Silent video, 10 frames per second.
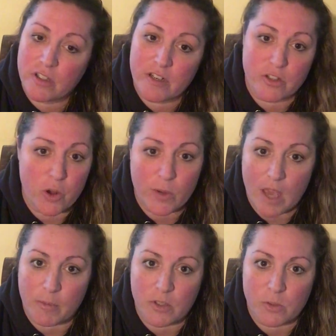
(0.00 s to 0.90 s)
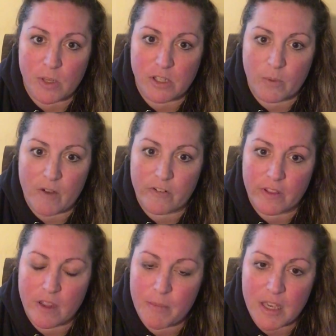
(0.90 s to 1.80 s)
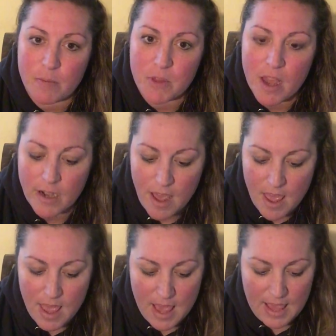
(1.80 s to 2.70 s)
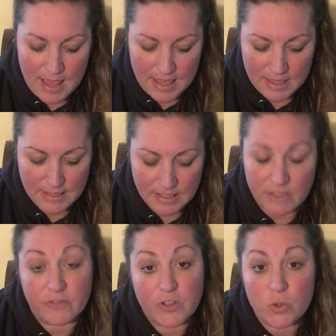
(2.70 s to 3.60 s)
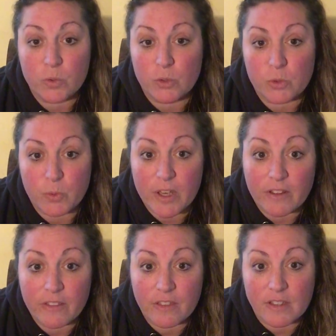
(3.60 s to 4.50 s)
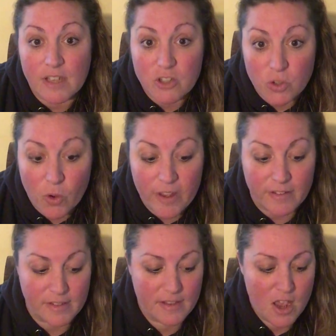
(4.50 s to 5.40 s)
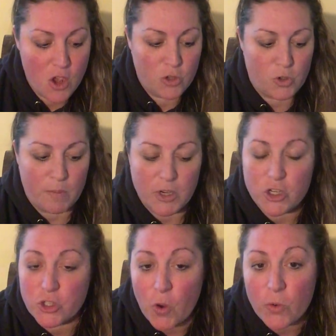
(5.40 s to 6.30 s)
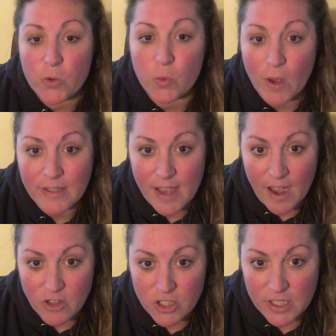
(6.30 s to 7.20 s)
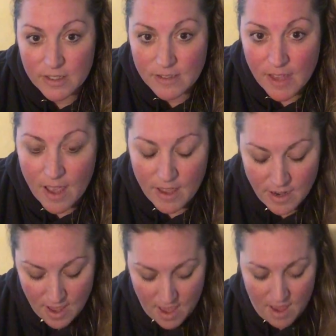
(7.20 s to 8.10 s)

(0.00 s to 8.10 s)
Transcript: There's no chemicals whatsoever in their makeup line, and it's infused with essential oils. So I'm gonna show you what's actually inside.